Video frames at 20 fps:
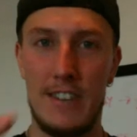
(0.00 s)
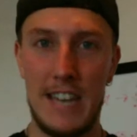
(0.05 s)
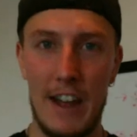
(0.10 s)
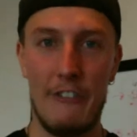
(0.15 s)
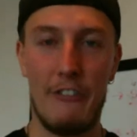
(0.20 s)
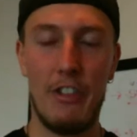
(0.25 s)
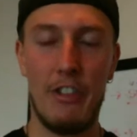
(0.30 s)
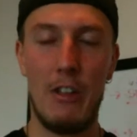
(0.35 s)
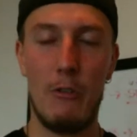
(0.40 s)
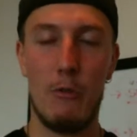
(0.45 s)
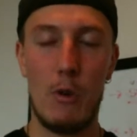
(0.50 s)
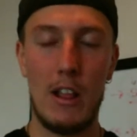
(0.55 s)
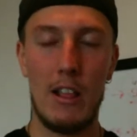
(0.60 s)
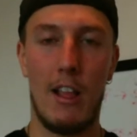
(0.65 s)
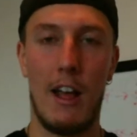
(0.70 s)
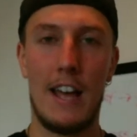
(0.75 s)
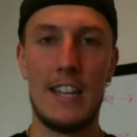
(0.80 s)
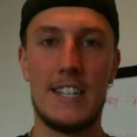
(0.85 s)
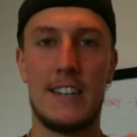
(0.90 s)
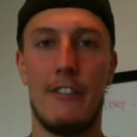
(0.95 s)
definitely
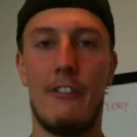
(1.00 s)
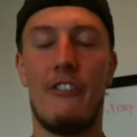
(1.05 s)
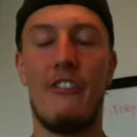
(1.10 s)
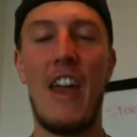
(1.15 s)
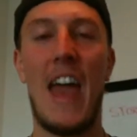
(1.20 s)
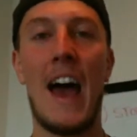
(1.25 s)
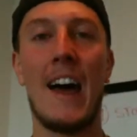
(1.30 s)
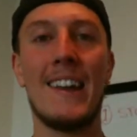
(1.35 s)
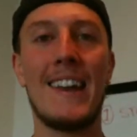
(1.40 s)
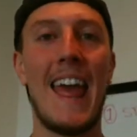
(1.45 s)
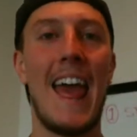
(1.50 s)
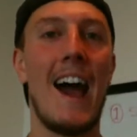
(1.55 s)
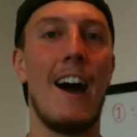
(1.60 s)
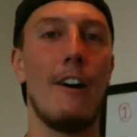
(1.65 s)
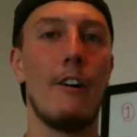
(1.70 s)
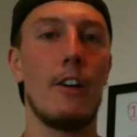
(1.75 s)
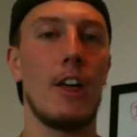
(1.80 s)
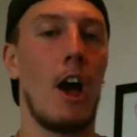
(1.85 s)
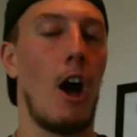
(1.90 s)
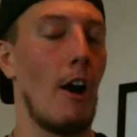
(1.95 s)
realized and found
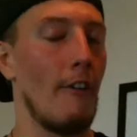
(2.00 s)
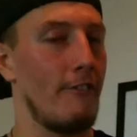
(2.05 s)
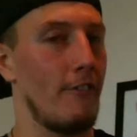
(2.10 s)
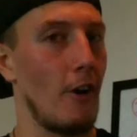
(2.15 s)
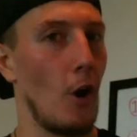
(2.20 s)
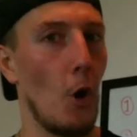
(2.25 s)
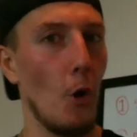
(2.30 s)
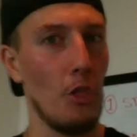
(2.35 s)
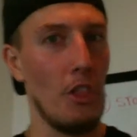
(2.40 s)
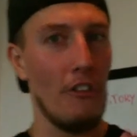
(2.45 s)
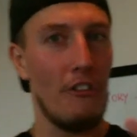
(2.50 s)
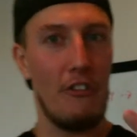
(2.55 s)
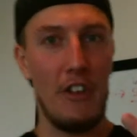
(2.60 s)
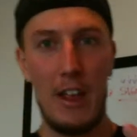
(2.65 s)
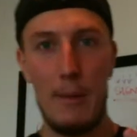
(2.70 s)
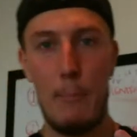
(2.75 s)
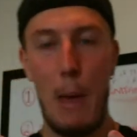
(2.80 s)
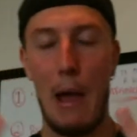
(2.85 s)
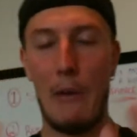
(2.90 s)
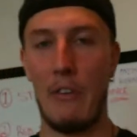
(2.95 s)
out of all the
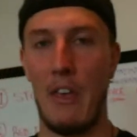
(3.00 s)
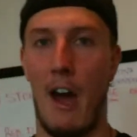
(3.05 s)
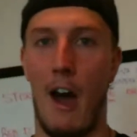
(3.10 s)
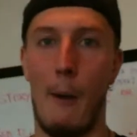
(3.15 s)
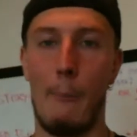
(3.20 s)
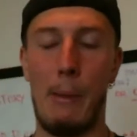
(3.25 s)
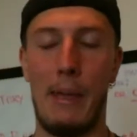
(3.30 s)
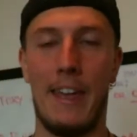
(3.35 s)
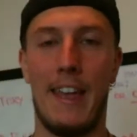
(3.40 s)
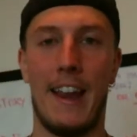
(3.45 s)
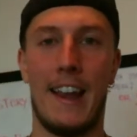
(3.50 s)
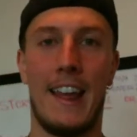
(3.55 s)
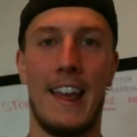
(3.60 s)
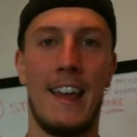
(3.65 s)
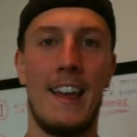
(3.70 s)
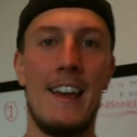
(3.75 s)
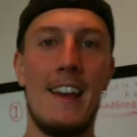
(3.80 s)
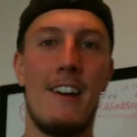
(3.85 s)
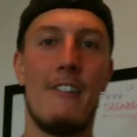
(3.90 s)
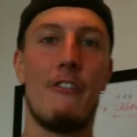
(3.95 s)
feedback that I've been
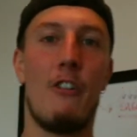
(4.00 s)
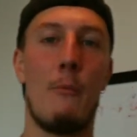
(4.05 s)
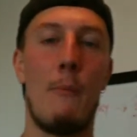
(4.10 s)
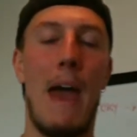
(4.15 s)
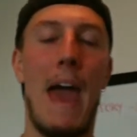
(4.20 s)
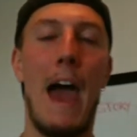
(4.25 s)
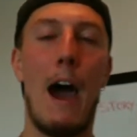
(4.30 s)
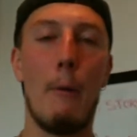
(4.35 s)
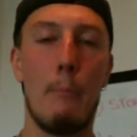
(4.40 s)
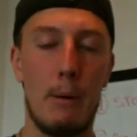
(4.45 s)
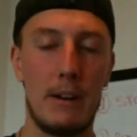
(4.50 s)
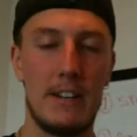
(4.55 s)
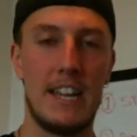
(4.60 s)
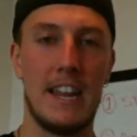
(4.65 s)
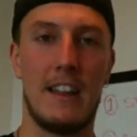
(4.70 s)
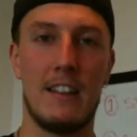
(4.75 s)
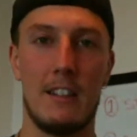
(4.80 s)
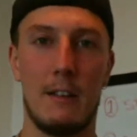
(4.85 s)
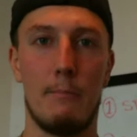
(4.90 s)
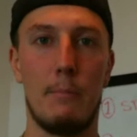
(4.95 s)
getting from our
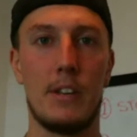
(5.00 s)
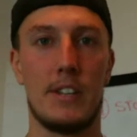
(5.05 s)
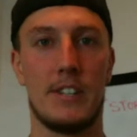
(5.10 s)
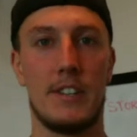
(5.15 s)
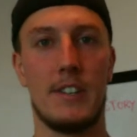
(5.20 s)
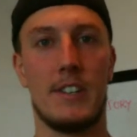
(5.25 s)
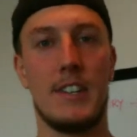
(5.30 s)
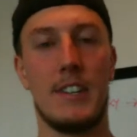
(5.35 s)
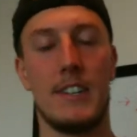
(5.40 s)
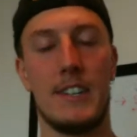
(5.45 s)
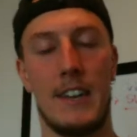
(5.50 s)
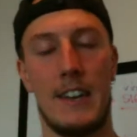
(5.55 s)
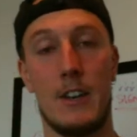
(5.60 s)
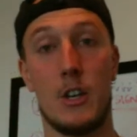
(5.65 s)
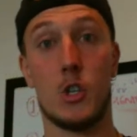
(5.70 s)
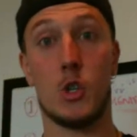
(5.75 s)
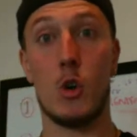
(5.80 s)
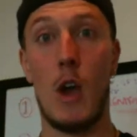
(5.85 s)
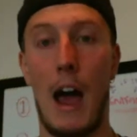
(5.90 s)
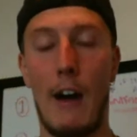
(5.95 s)
particular businesses and
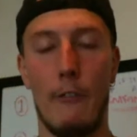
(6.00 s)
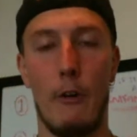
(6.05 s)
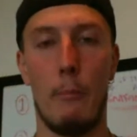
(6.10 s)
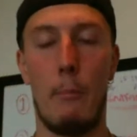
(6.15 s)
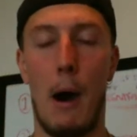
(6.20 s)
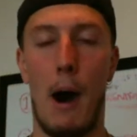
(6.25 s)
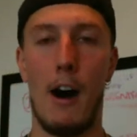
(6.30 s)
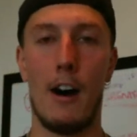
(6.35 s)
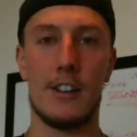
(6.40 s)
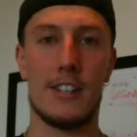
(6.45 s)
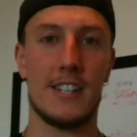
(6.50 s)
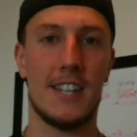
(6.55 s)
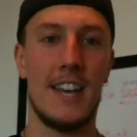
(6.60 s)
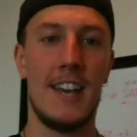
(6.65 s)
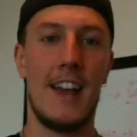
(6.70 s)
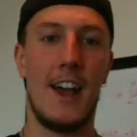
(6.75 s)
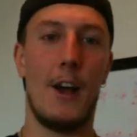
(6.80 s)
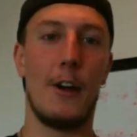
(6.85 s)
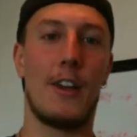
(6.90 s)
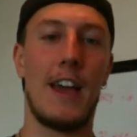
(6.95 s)
Travel Boss,
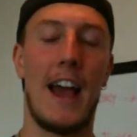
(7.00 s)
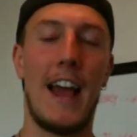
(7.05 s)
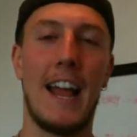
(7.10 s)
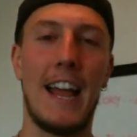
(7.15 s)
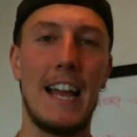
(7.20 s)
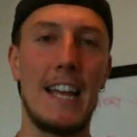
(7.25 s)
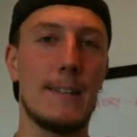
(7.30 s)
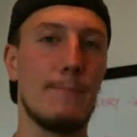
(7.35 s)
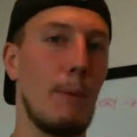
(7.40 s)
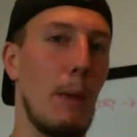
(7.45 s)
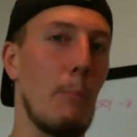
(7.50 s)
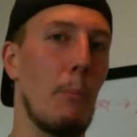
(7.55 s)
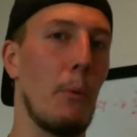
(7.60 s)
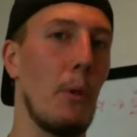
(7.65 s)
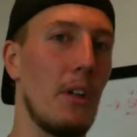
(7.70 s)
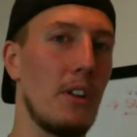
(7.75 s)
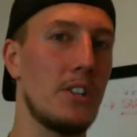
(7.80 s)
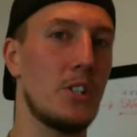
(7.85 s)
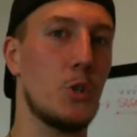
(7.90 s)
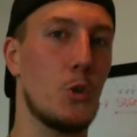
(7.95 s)
okay, is
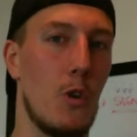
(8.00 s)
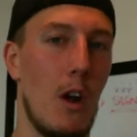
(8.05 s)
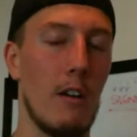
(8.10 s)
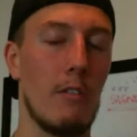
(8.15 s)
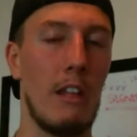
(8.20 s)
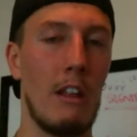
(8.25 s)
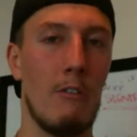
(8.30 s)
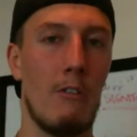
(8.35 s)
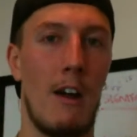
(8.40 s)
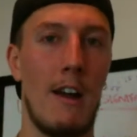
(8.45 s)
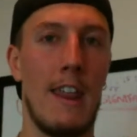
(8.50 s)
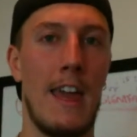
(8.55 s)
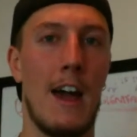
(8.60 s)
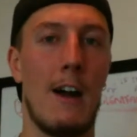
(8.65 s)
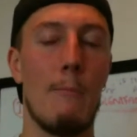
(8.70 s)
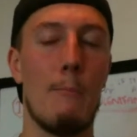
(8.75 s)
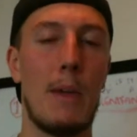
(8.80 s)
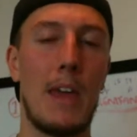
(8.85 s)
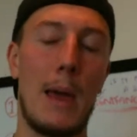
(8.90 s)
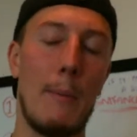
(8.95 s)
people are struggling right
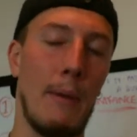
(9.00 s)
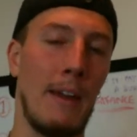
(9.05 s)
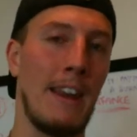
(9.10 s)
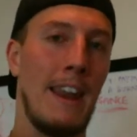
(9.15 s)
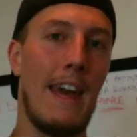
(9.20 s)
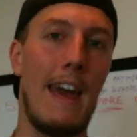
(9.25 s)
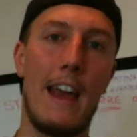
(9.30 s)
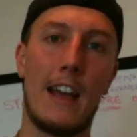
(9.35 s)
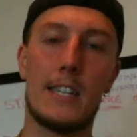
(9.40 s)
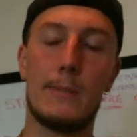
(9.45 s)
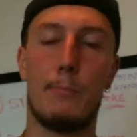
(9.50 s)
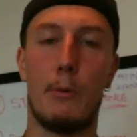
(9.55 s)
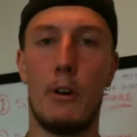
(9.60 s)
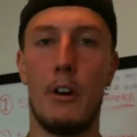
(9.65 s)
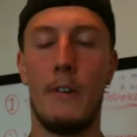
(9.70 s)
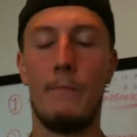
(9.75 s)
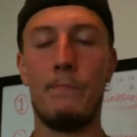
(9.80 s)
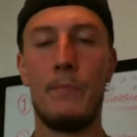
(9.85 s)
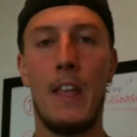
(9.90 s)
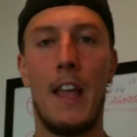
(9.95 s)
now becoming an
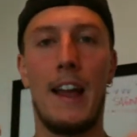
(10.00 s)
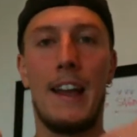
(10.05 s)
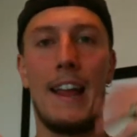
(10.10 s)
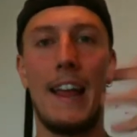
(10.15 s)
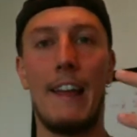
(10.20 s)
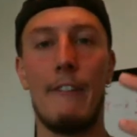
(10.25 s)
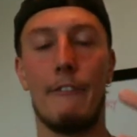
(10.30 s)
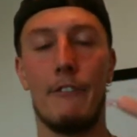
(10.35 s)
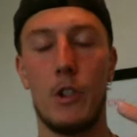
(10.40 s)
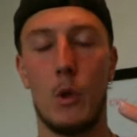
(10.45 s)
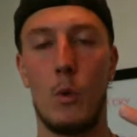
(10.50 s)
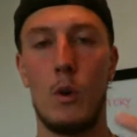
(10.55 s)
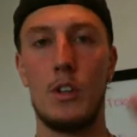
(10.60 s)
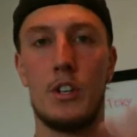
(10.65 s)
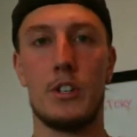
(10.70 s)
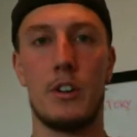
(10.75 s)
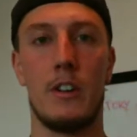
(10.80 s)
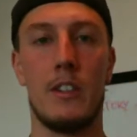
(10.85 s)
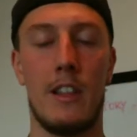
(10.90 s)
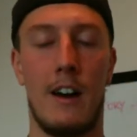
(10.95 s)
expert and
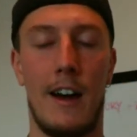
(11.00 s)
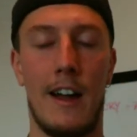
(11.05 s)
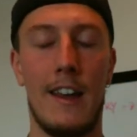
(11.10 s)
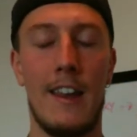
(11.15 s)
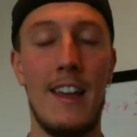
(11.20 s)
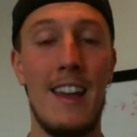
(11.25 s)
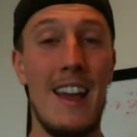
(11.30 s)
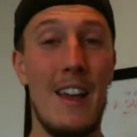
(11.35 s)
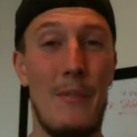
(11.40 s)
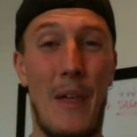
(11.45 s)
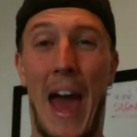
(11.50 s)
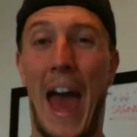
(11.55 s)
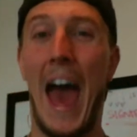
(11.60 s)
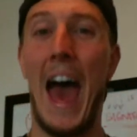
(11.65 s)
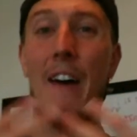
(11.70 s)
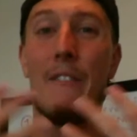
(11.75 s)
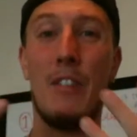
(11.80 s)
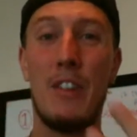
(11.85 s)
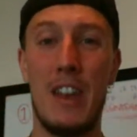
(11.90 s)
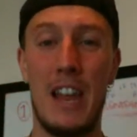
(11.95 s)
influencer online. They
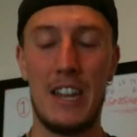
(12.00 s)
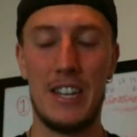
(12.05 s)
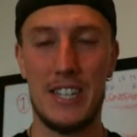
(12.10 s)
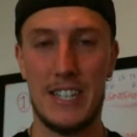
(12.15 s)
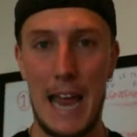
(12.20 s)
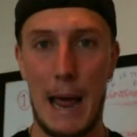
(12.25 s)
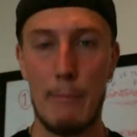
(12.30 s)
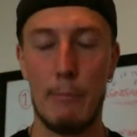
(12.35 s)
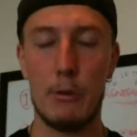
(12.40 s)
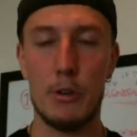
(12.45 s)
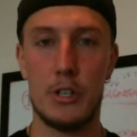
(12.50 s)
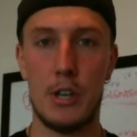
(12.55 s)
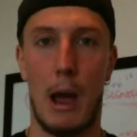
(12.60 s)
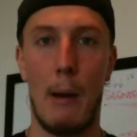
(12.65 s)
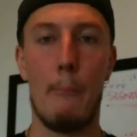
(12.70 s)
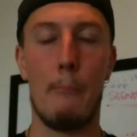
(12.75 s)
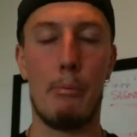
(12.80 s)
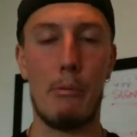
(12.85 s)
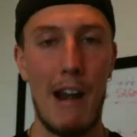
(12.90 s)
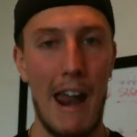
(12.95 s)
haven't established
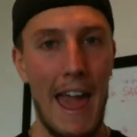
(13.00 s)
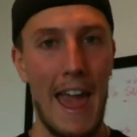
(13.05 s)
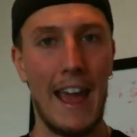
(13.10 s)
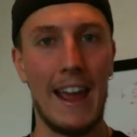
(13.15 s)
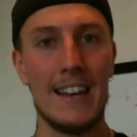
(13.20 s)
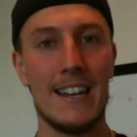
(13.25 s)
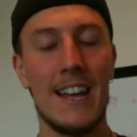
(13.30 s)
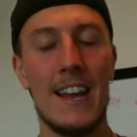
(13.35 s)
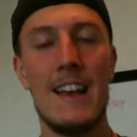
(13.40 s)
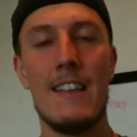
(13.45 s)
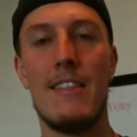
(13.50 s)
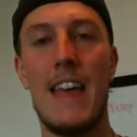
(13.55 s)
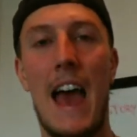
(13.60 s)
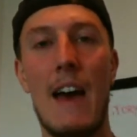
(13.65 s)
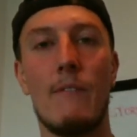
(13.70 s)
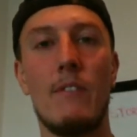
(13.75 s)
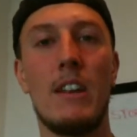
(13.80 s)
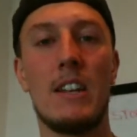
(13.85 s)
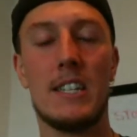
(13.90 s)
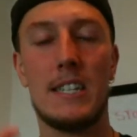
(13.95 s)
a brand. They
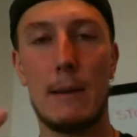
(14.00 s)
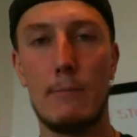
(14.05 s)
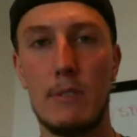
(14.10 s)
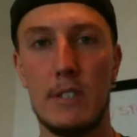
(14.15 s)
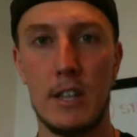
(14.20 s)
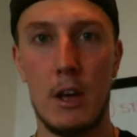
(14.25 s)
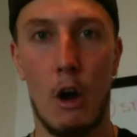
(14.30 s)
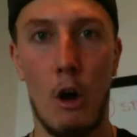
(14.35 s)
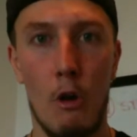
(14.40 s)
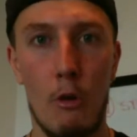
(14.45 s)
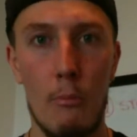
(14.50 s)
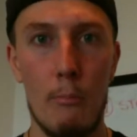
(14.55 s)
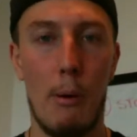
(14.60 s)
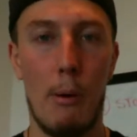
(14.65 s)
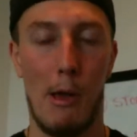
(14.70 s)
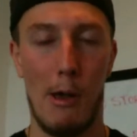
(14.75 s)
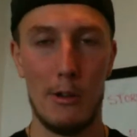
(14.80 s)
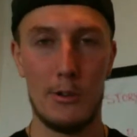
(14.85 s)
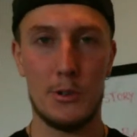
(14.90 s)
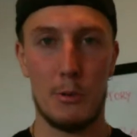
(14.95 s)
haven't established their own
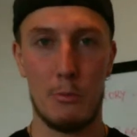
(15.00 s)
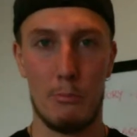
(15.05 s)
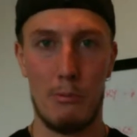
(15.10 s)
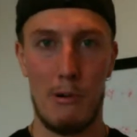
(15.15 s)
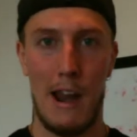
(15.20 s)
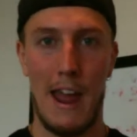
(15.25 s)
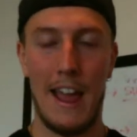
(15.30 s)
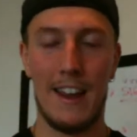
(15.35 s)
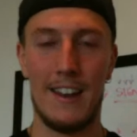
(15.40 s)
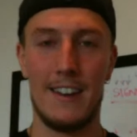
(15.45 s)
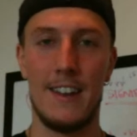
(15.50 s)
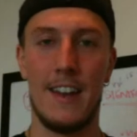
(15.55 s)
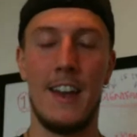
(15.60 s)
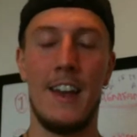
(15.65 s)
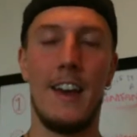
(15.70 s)
personal brand,